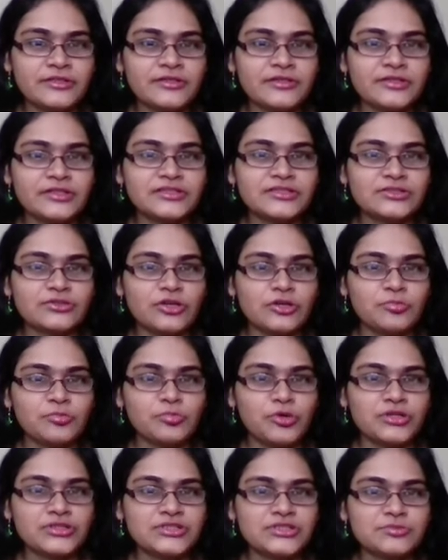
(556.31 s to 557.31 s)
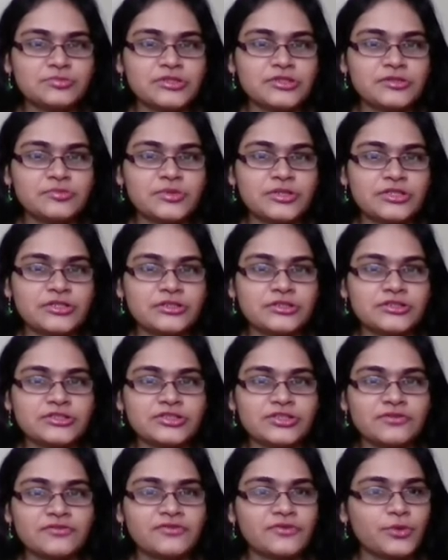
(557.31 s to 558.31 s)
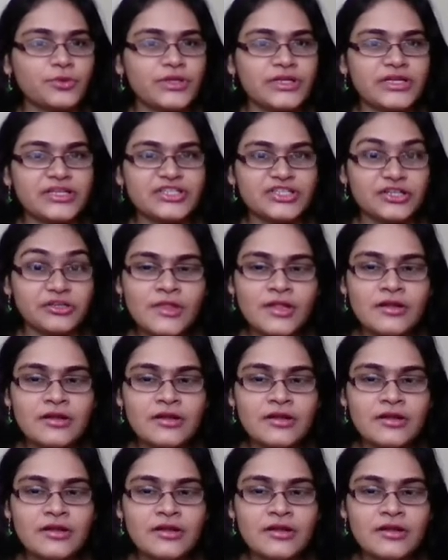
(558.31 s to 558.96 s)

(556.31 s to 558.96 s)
is not possible because of queen h8.